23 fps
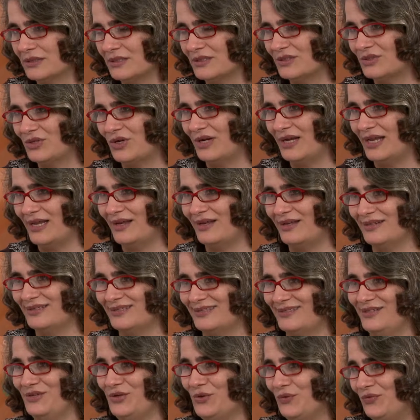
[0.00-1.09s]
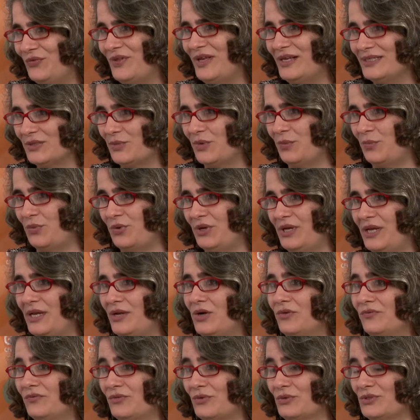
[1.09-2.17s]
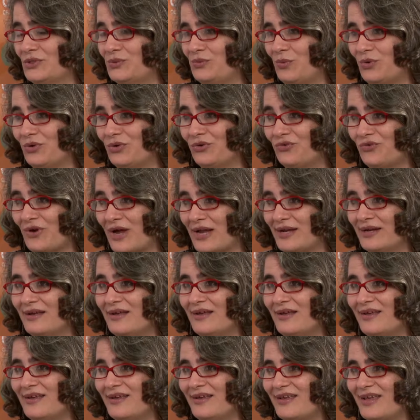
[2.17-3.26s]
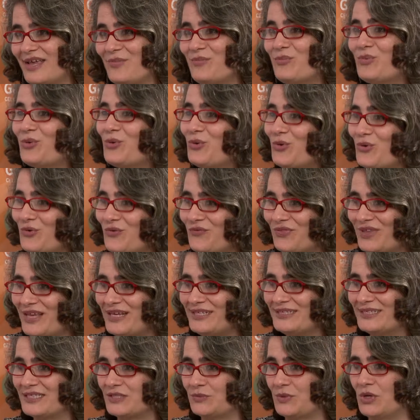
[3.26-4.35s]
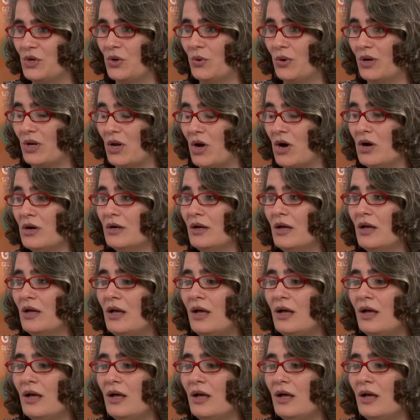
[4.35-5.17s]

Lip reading: It's not like it's new things that we're putting in. Of course, we want to try and improve things as we go along.